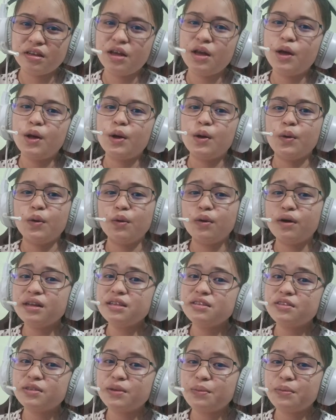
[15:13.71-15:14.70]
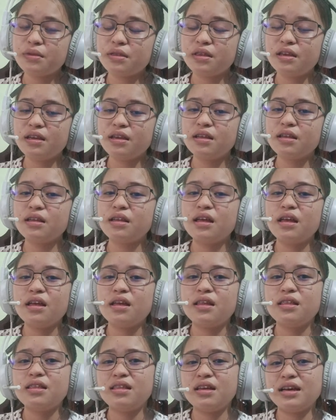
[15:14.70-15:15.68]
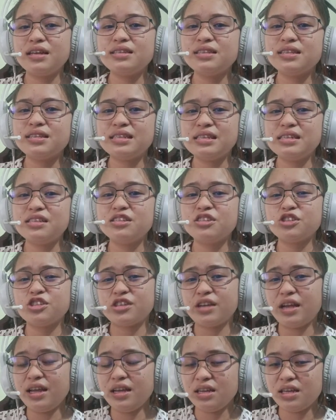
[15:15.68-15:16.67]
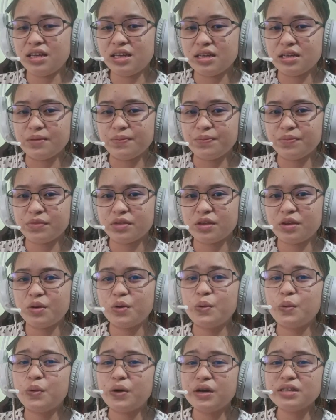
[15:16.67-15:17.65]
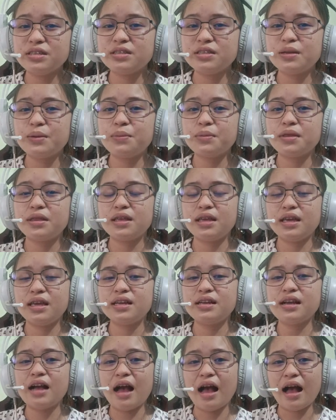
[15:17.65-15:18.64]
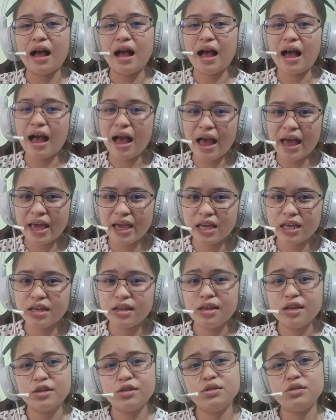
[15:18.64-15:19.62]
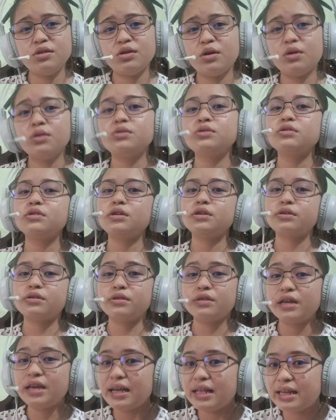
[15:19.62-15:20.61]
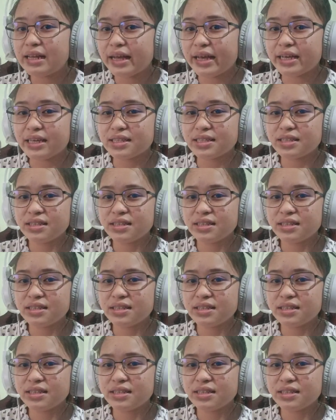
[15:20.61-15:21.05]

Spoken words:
What's something that's still shaky? What's something I don't realize?